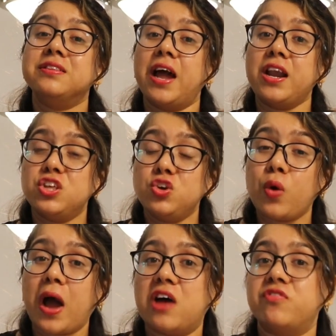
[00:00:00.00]
that
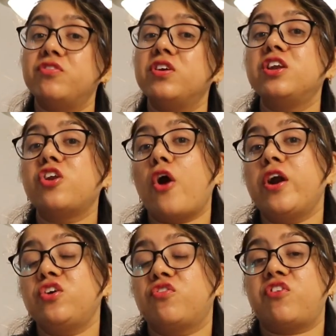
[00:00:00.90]
you have in
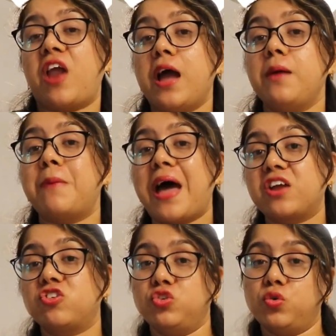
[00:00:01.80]
order to fly
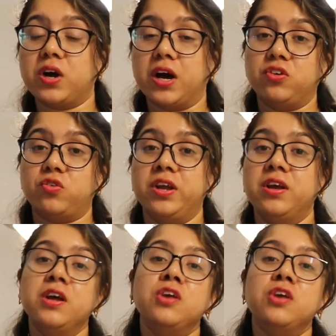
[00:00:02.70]
back to your country.